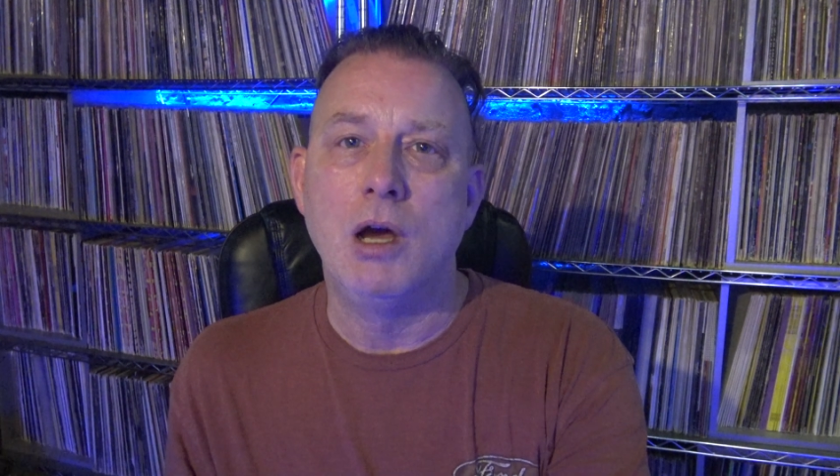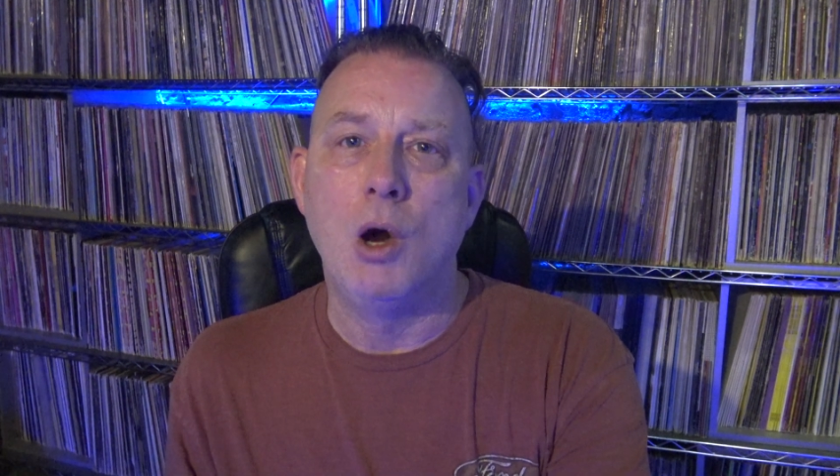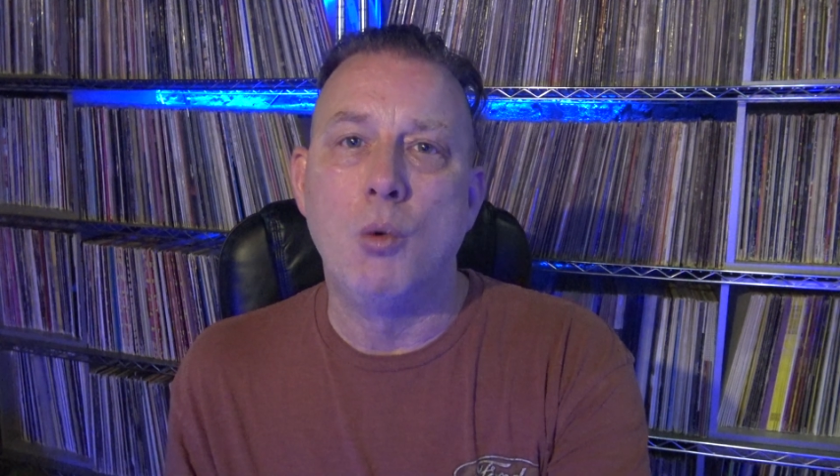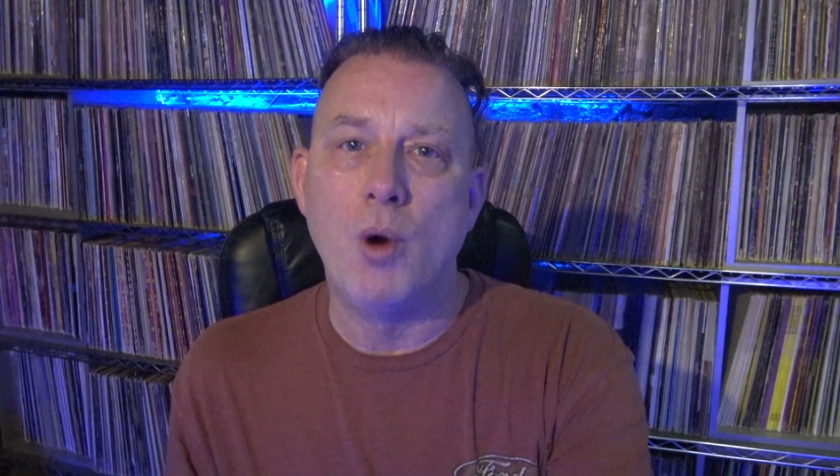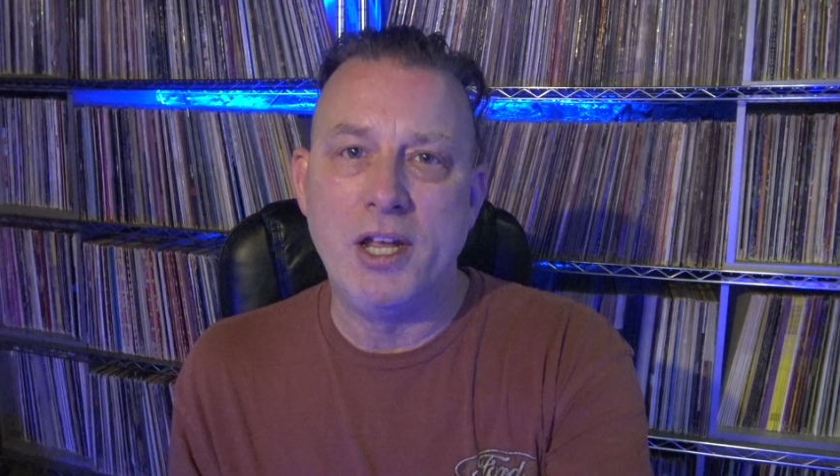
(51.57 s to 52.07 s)

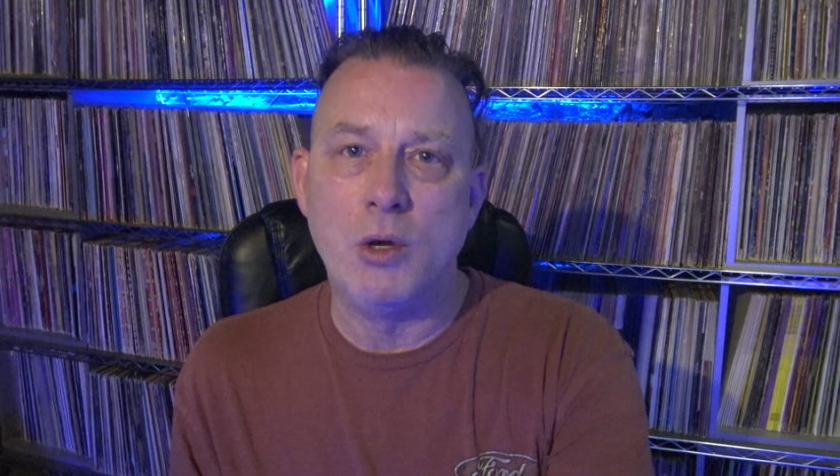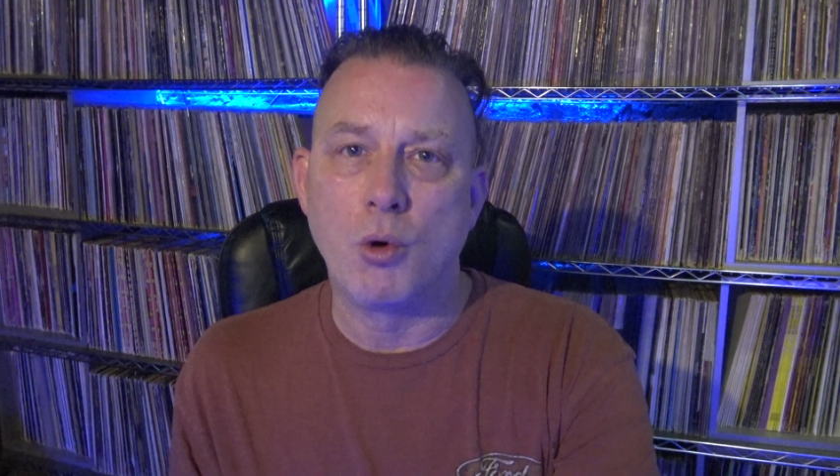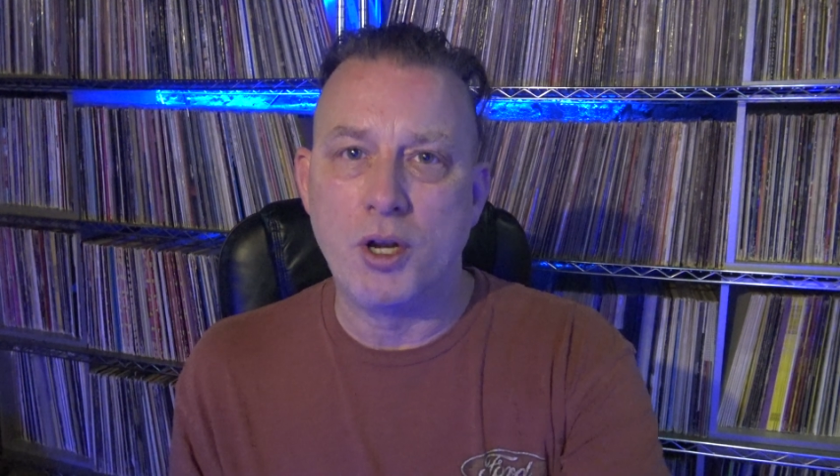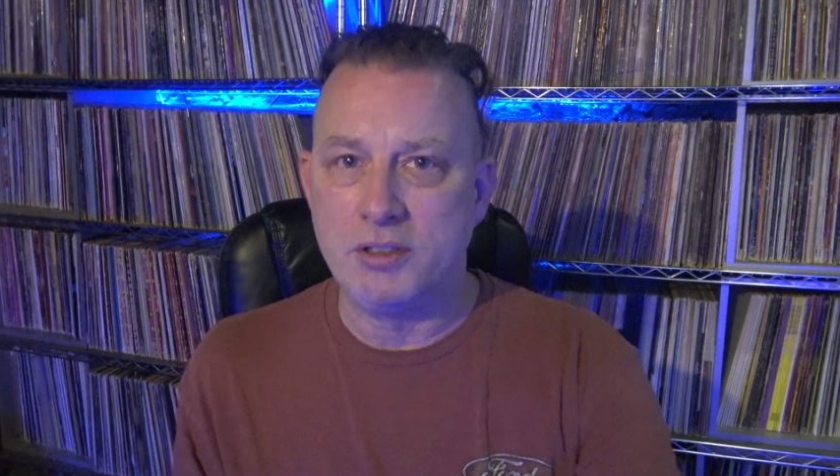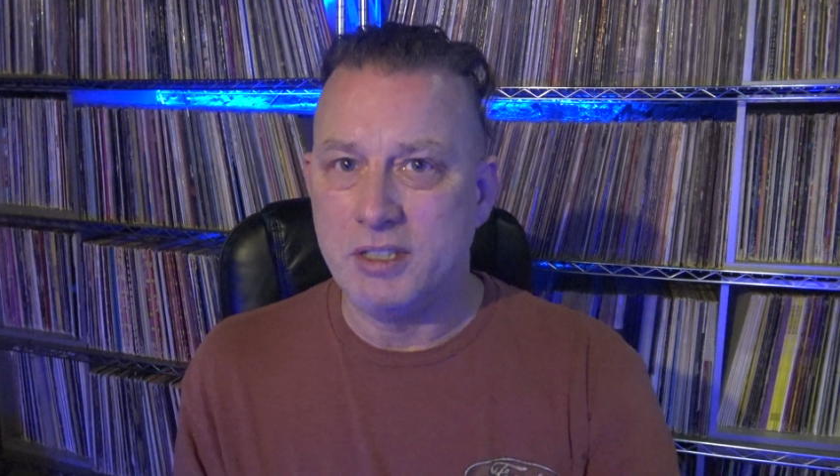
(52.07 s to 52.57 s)
a wedding
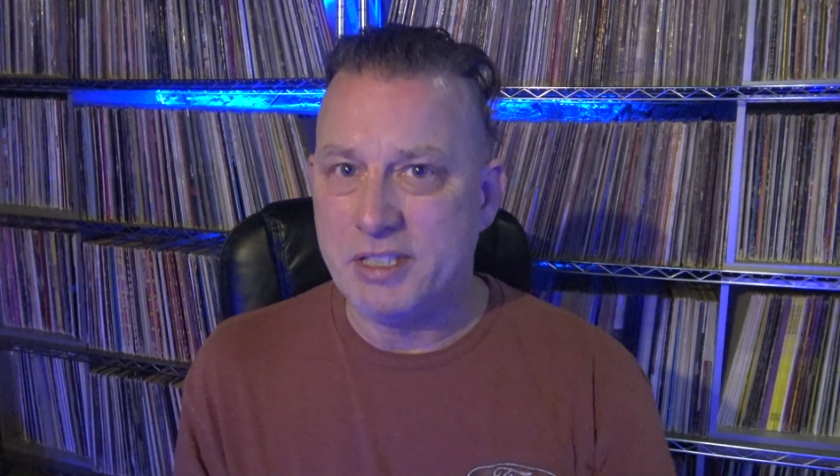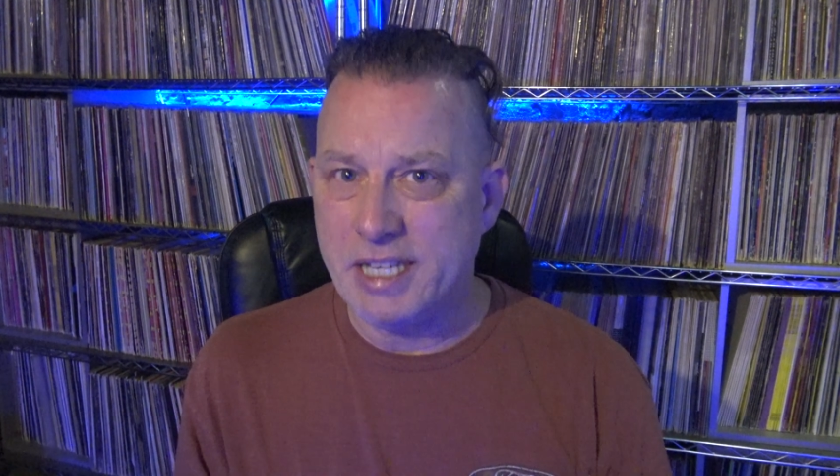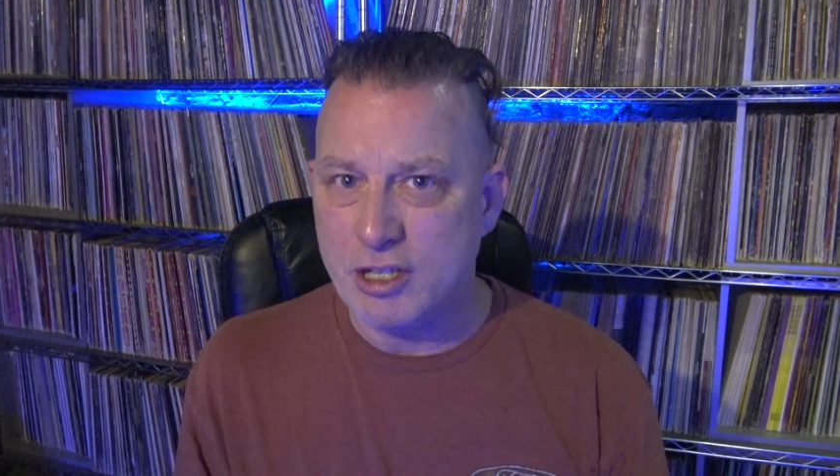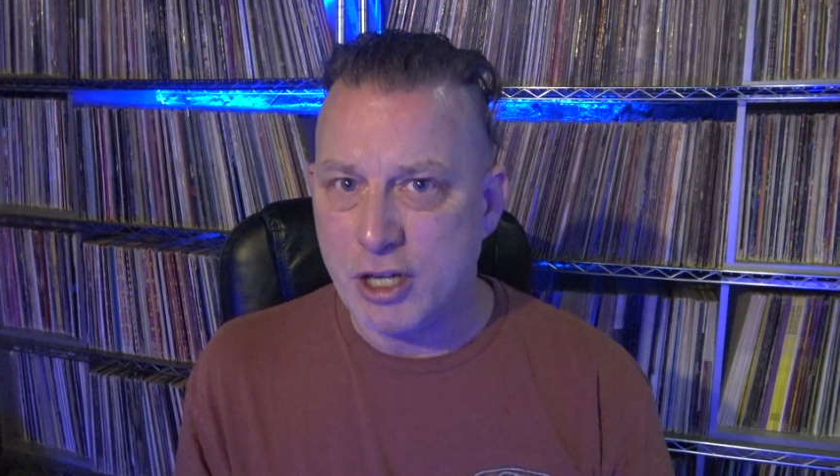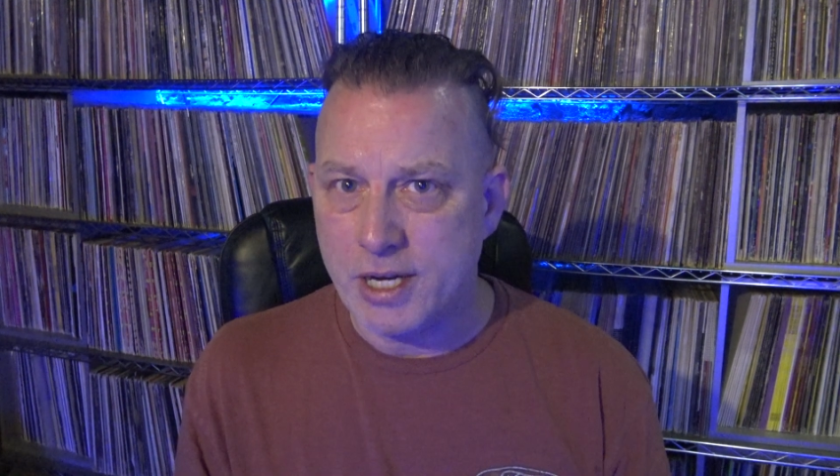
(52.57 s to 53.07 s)
oriented
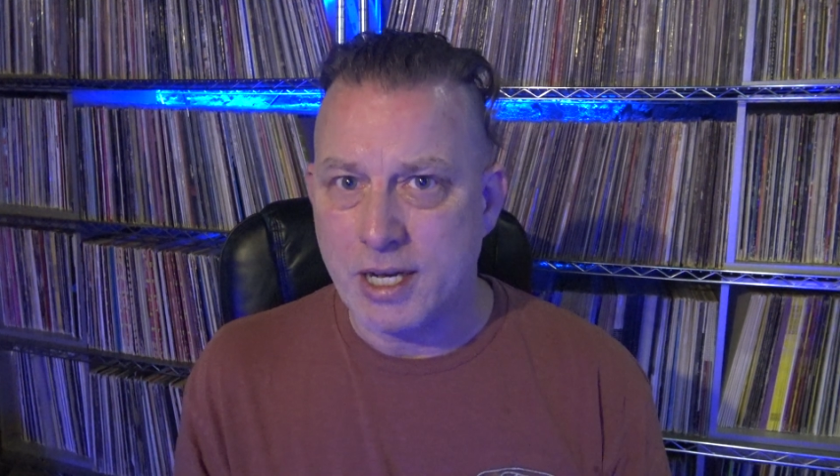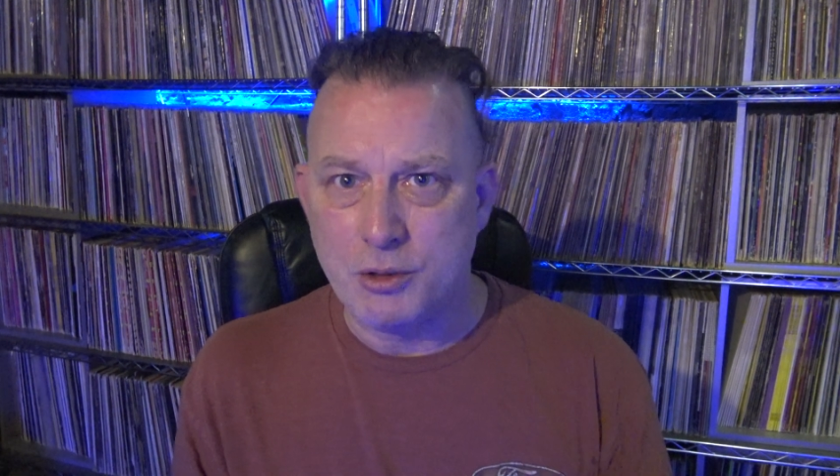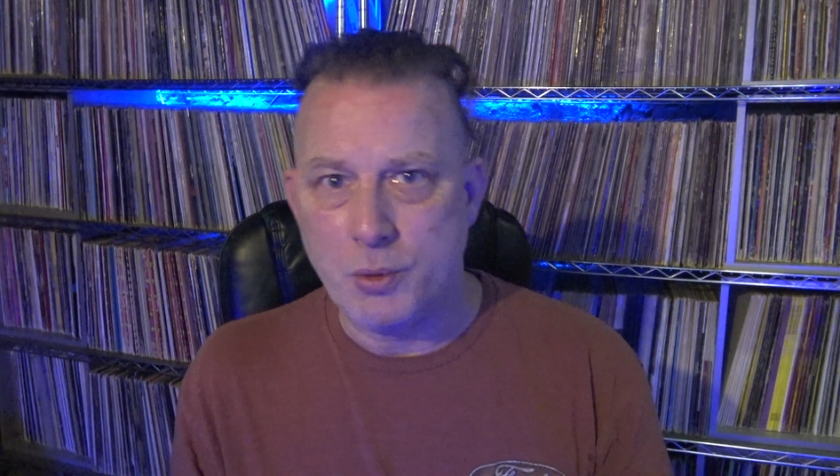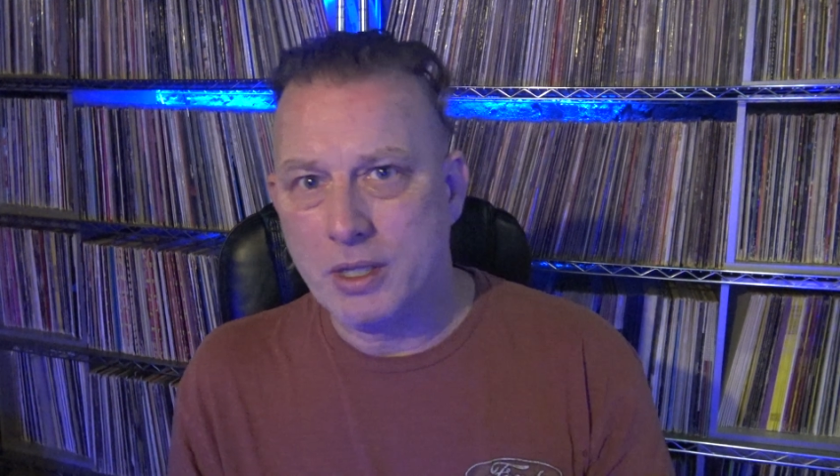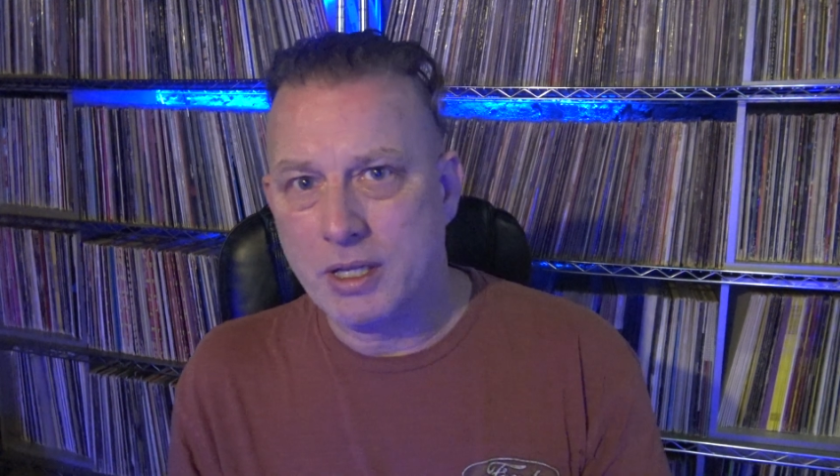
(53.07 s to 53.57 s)
DJ, not
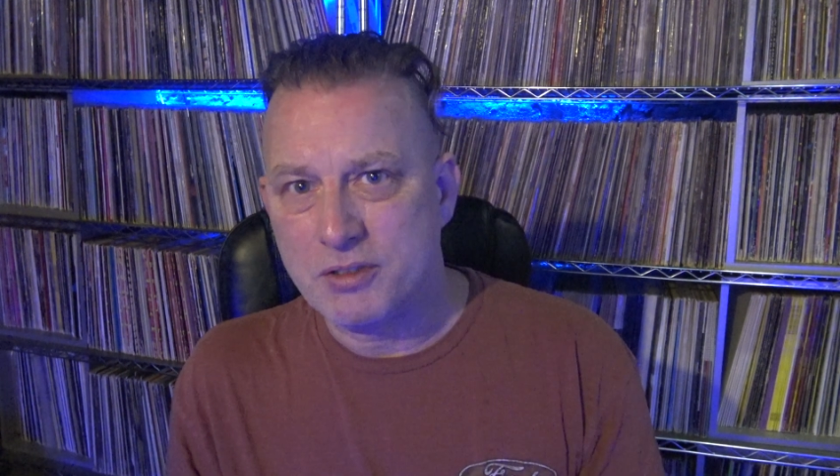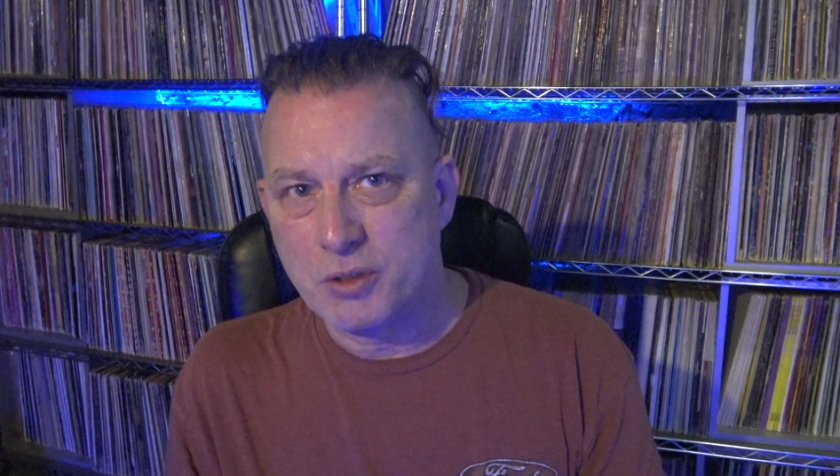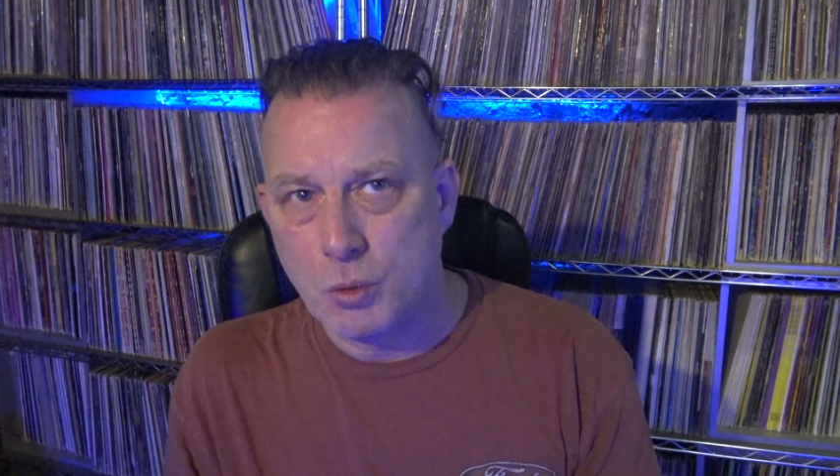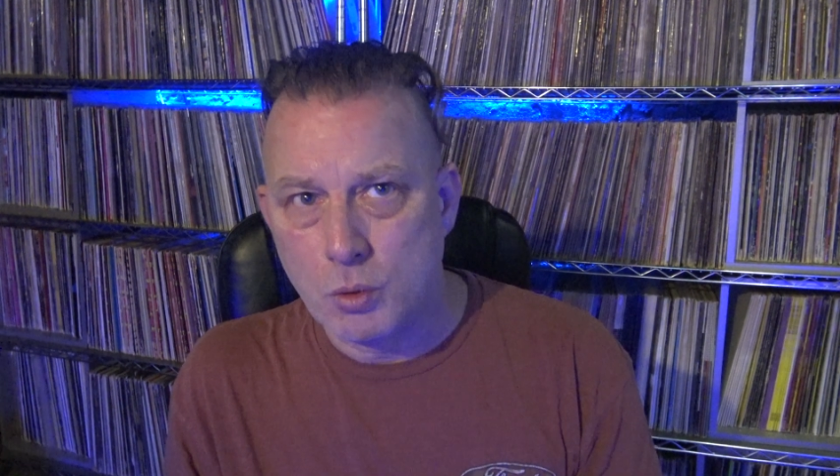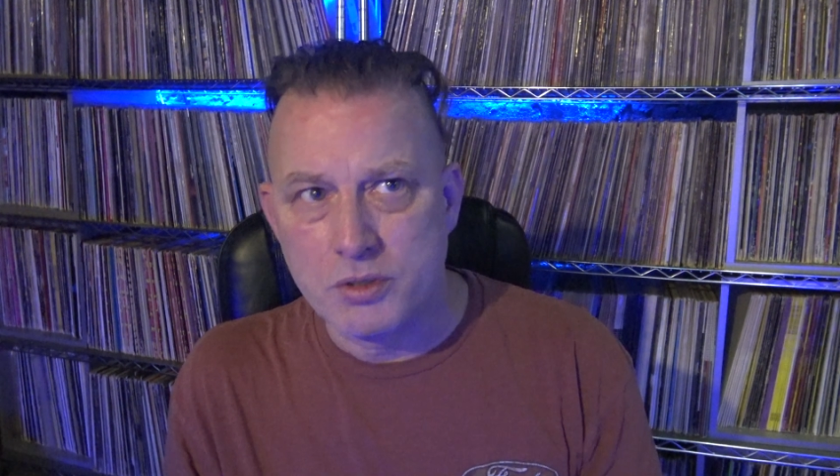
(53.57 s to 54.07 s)
doing a lot of
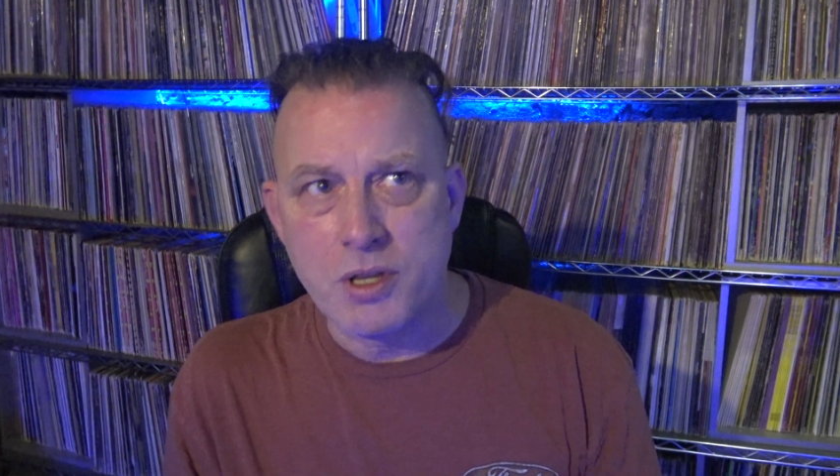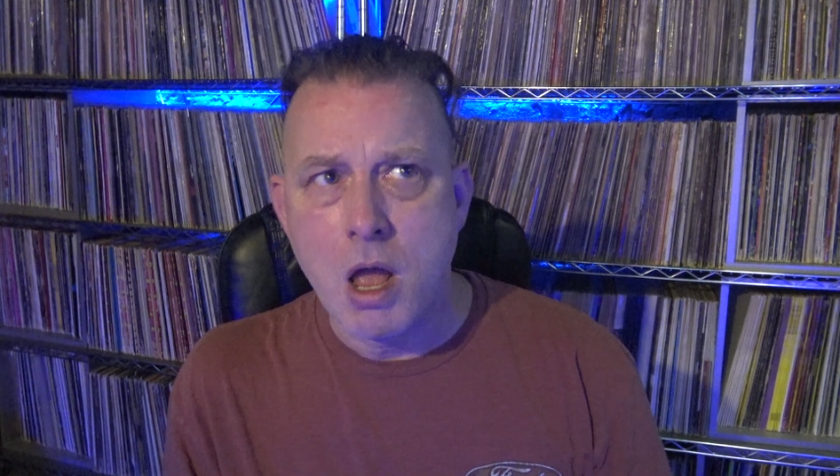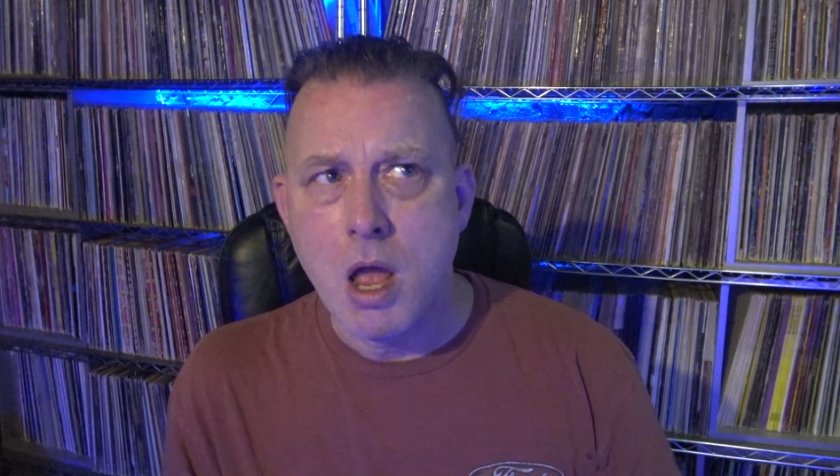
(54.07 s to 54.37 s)
schools,